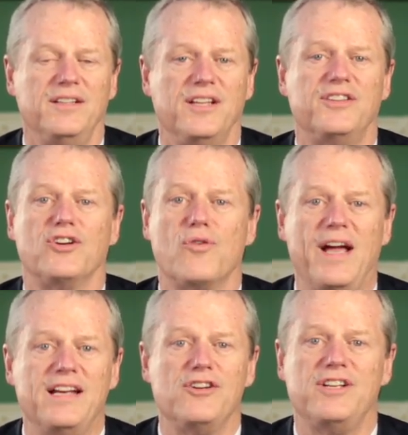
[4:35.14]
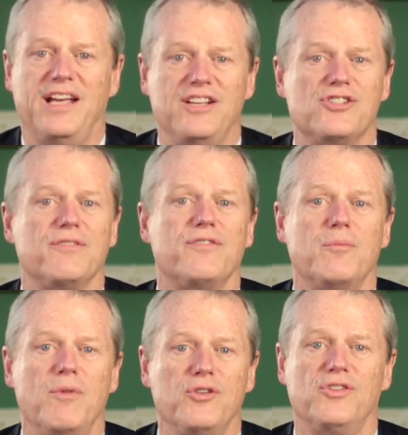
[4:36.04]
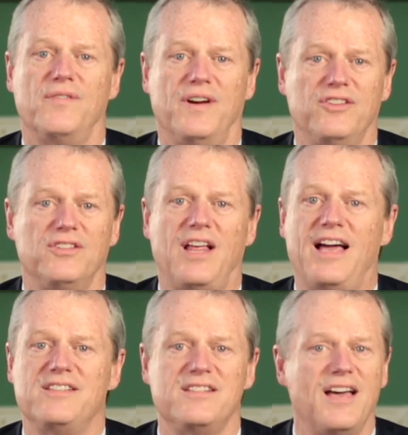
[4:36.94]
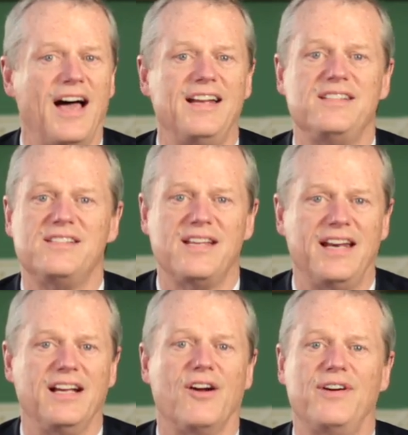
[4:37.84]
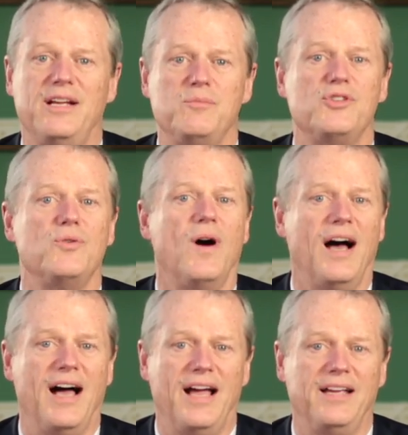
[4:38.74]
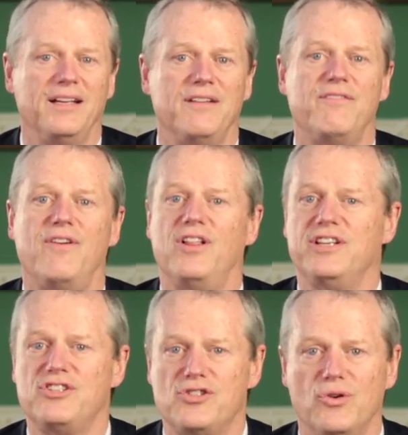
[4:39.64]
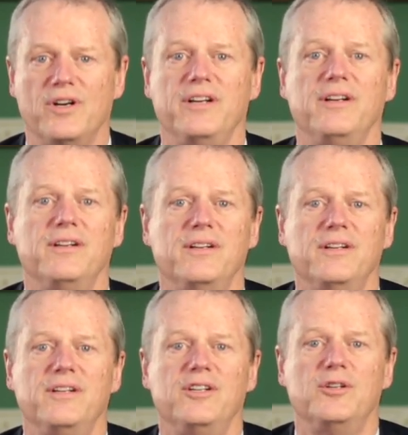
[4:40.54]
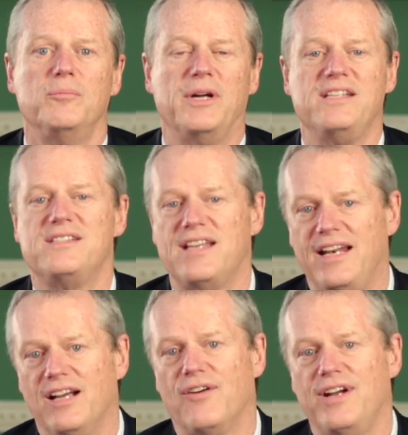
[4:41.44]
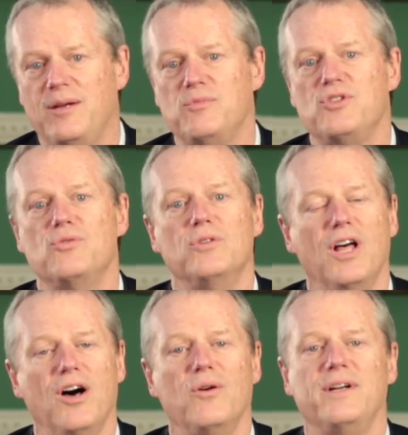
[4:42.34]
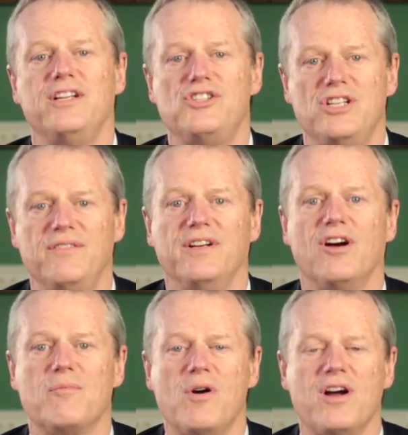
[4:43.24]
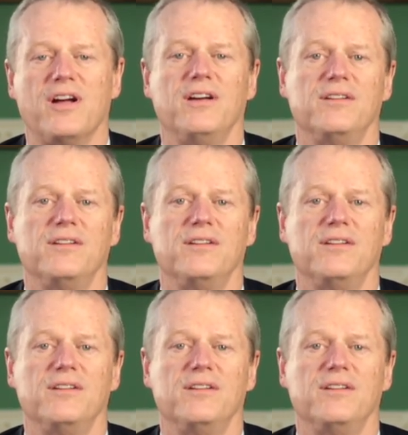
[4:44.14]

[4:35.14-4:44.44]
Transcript: that the greater danger for most of us lies not in setting our aim too high and falling short, but in setting our aim too low and achieving our mark.